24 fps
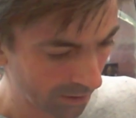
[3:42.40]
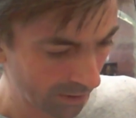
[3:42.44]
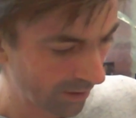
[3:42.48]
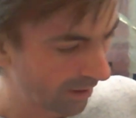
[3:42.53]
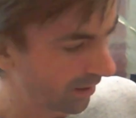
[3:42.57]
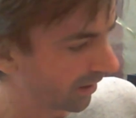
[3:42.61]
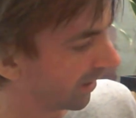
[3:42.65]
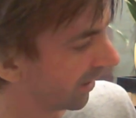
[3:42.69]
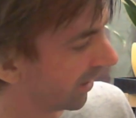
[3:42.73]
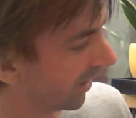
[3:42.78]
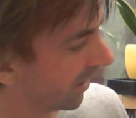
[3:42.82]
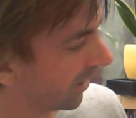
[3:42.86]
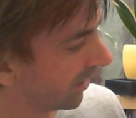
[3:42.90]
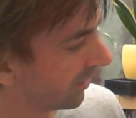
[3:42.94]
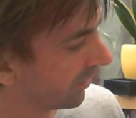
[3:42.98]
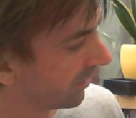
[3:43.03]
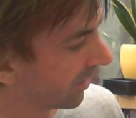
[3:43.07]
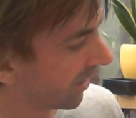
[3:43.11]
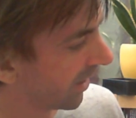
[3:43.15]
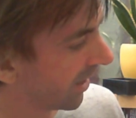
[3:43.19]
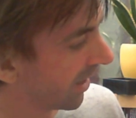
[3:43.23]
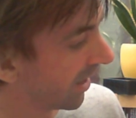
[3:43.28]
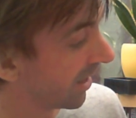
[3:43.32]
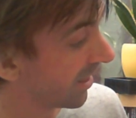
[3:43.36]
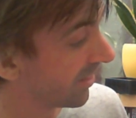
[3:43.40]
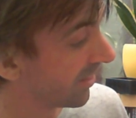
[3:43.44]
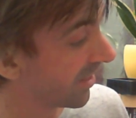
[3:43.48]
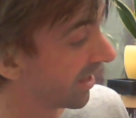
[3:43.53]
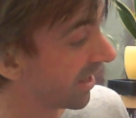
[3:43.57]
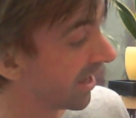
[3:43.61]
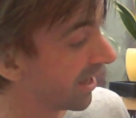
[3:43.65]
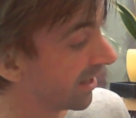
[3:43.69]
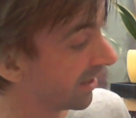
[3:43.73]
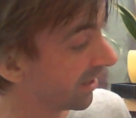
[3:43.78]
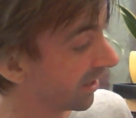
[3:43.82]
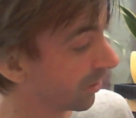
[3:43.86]
And
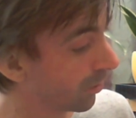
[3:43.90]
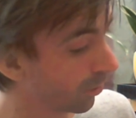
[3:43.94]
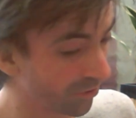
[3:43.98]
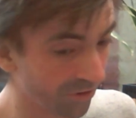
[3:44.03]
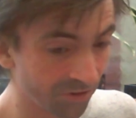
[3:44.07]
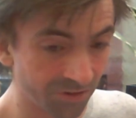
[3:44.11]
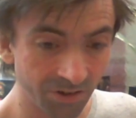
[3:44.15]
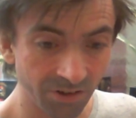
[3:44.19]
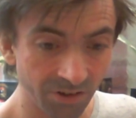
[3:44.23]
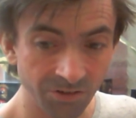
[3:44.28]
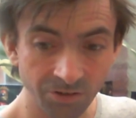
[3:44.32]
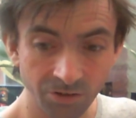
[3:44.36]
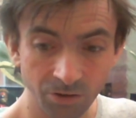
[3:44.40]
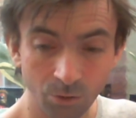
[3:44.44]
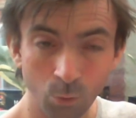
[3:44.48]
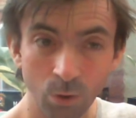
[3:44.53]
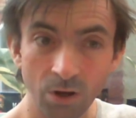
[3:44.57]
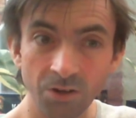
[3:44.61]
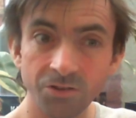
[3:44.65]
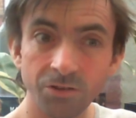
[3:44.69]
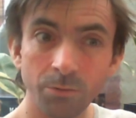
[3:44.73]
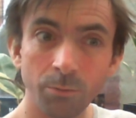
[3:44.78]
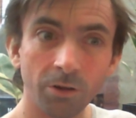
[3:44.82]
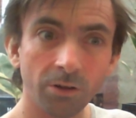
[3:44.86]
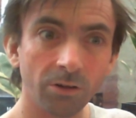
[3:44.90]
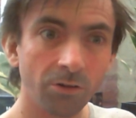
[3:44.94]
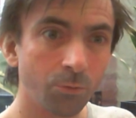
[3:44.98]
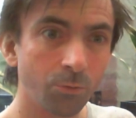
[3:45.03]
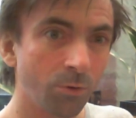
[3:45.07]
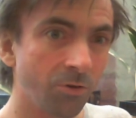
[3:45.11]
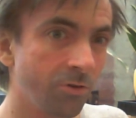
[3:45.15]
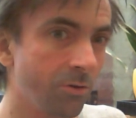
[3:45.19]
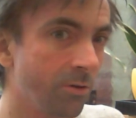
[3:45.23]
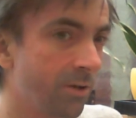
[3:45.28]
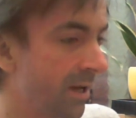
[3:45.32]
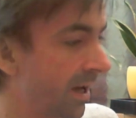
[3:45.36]
then it goes into the Sequester models,
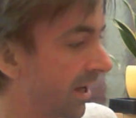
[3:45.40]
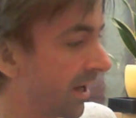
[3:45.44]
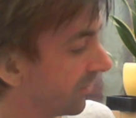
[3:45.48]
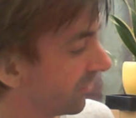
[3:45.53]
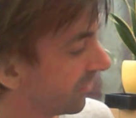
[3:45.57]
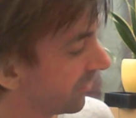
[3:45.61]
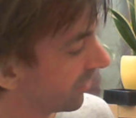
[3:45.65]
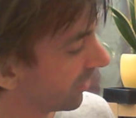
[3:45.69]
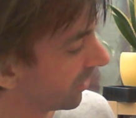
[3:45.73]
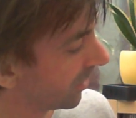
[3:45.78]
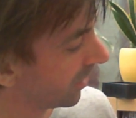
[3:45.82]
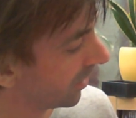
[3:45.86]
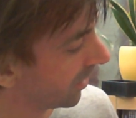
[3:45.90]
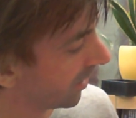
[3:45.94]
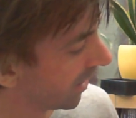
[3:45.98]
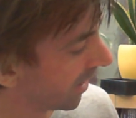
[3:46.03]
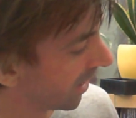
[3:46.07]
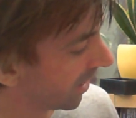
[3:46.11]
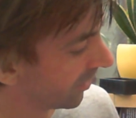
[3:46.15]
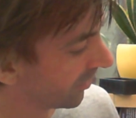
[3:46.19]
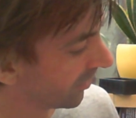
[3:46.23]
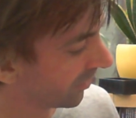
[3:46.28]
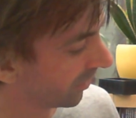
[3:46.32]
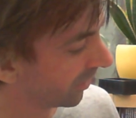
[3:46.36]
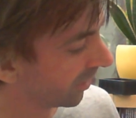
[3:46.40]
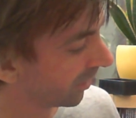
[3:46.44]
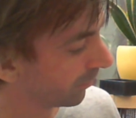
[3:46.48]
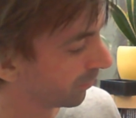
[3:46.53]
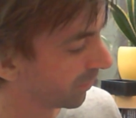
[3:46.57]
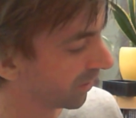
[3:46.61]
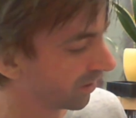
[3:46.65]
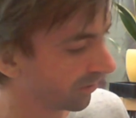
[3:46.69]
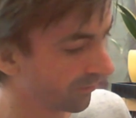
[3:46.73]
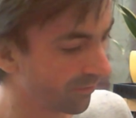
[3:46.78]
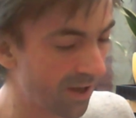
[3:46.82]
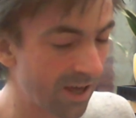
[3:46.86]
which you get, and there's a little
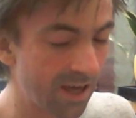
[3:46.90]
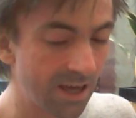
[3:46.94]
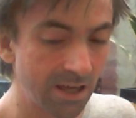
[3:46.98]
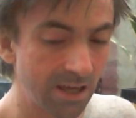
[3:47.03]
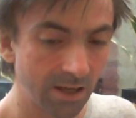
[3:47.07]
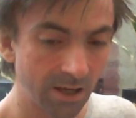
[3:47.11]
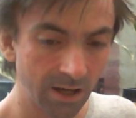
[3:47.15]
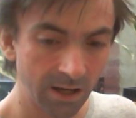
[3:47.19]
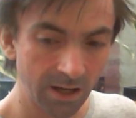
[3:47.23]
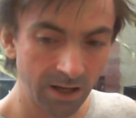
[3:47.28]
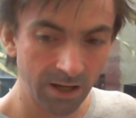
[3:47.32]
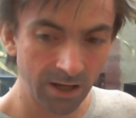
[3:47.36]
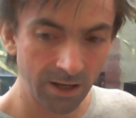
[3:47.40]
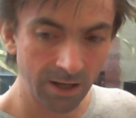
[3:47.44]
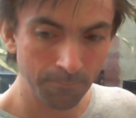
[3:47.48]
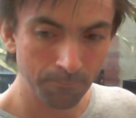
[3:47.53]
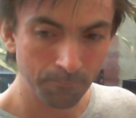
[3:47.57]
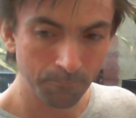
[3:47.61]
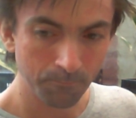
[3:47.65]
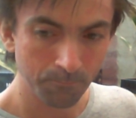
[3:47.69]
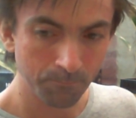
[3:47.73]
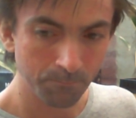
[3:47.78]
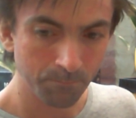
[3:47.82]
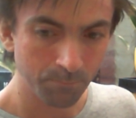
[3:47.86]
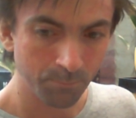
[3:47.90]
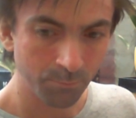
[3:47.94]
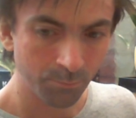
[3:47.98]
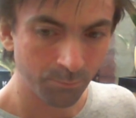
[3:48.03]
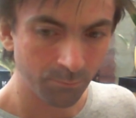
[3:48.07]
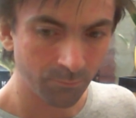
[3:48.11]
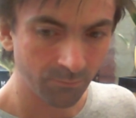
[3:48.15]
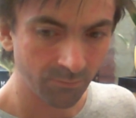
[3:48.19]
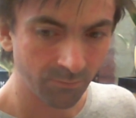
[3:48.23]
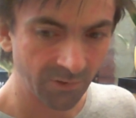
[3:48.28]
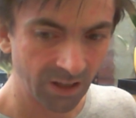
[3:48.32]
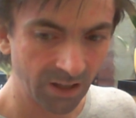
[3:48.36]
bit of a
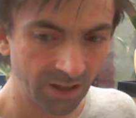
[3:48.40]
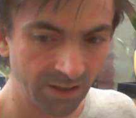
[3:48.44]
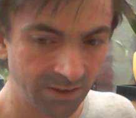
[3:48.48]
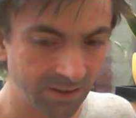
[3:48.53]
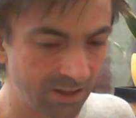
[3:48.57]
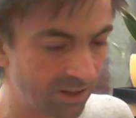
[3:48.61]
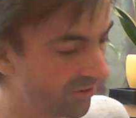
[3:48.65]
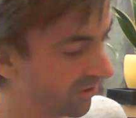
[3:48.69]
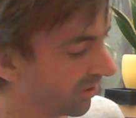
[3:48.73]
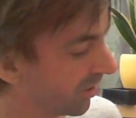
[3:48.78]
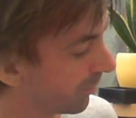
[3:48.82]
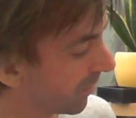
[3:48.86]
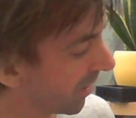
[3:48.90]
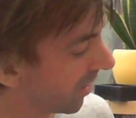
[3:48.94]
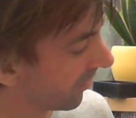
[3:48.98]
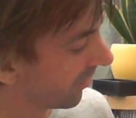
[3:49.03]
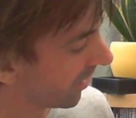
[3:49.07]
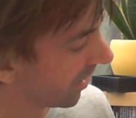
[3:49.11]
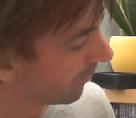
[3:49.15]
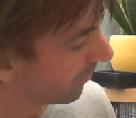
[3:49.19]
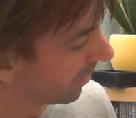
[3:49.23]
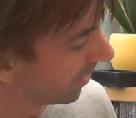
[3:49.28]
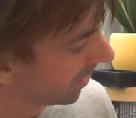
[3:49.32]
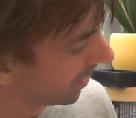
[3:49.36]
ditty about them.